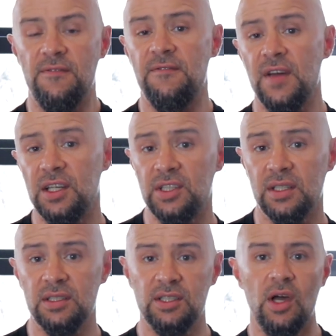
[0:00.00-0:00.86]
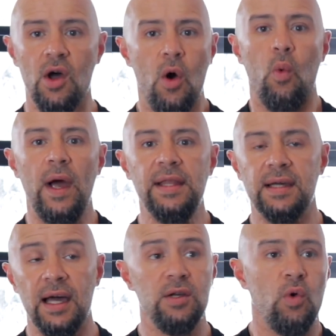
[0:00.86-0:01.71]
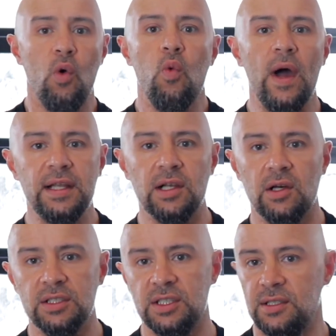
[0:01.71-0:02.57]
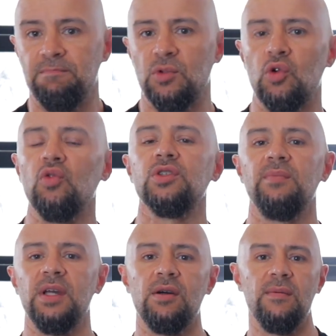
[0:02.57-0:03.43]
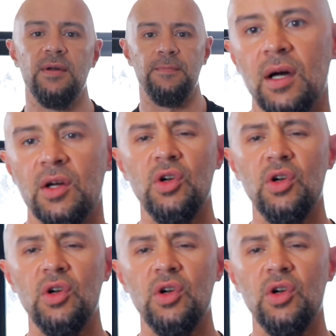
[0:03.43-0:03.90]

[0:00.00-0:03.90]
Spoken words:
Infections, weight gain or weight loss could also be common.